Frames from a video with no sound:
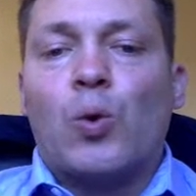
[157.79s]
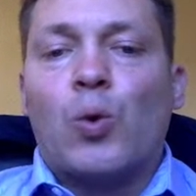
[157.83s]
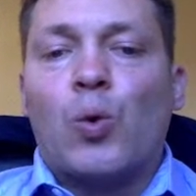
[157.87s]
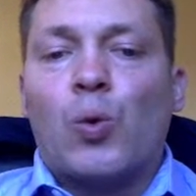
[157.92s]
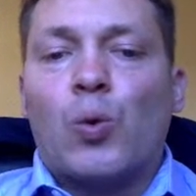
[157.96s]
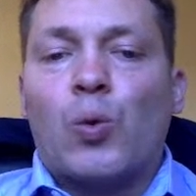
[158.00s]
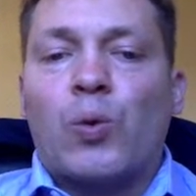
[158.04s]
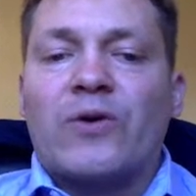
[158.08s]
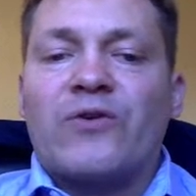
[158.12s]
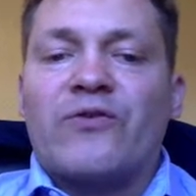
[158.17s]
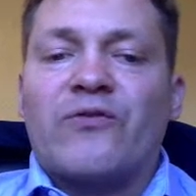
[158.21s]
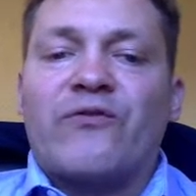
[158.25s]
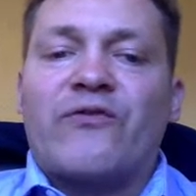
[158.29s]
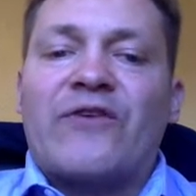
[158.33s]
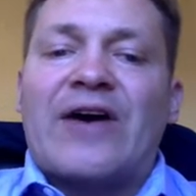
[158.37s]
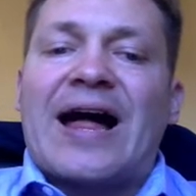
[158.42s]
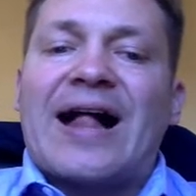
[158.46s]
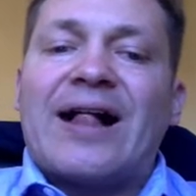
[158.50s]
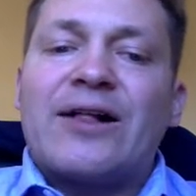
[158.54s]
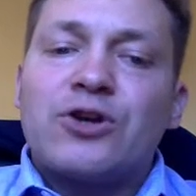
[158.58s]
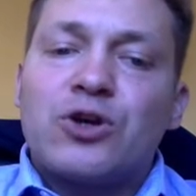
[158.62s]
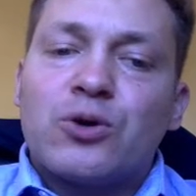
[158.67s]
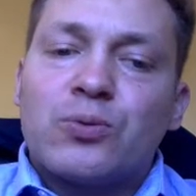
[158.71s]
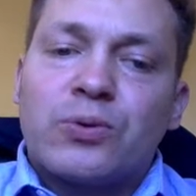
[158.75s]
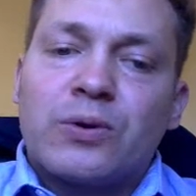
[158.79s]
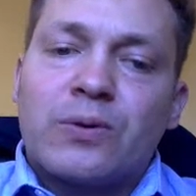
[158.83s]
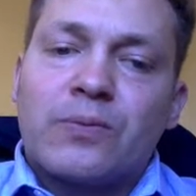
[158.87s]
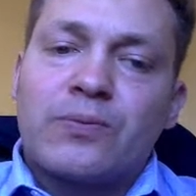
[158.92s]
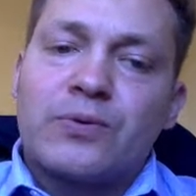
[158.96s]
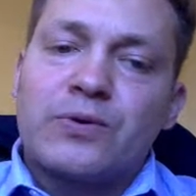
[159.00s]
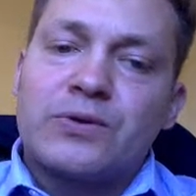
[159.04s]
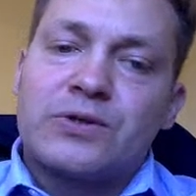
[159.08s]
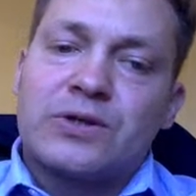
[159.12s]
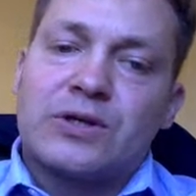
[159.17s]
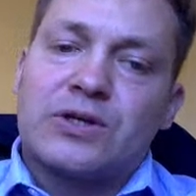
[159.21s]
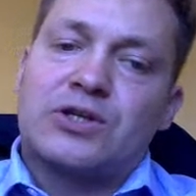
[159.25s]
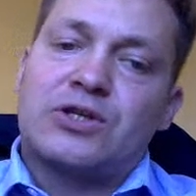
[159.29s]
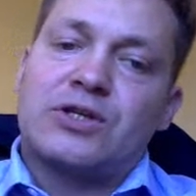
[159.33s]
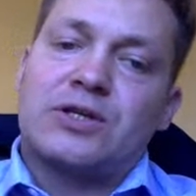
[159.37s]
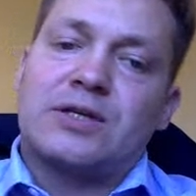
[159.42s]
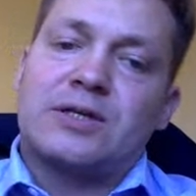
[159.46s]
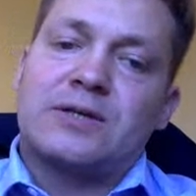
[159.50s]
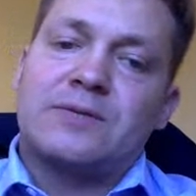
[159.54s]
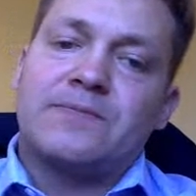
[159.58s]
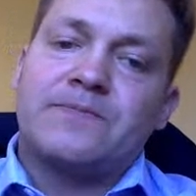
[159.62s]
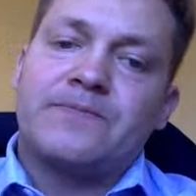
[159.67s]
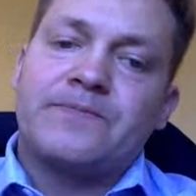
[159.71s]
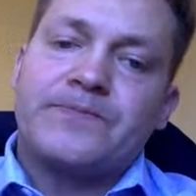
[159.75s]
With value
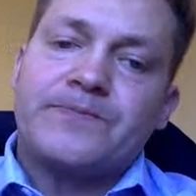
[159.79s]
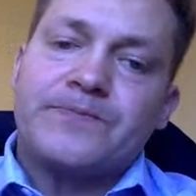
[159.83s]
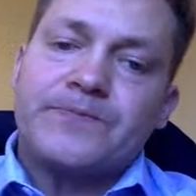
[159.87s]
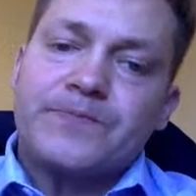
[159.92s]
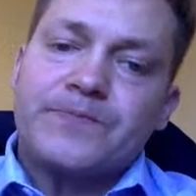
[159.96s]
proposition,